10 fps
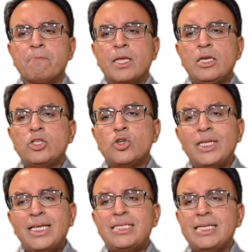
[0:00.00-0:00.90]
So in
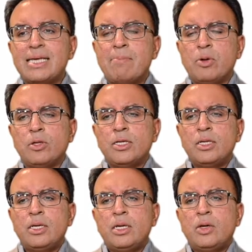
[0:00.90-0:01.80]
this example,
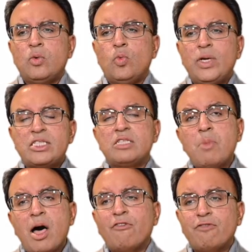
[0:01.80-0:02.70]
with
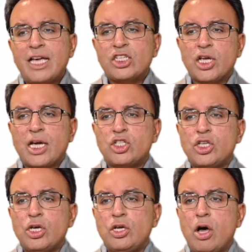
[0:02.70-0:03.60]
Smart Flash Cache
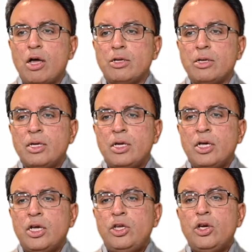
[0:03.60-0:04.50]
turned on,
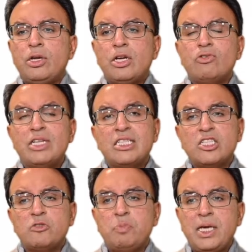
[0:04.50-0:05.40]
you can increase the
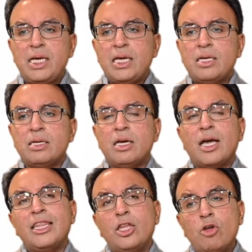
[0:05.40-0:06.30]
speed
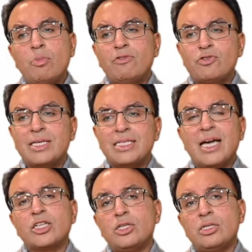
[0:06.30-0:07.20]
and the number of
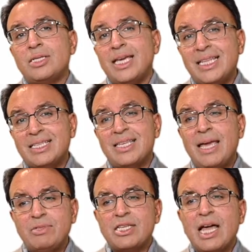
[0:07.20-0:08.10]
transactions in the
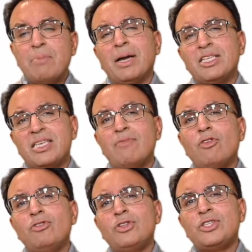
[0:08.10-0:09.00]
same time by
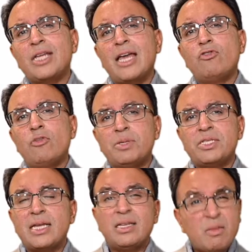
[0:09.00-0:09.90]
700 to
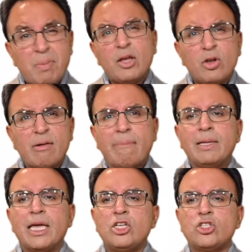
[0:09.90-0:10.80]
900%, depending on your
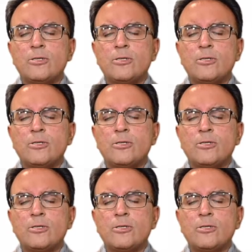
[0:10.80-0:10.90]
application.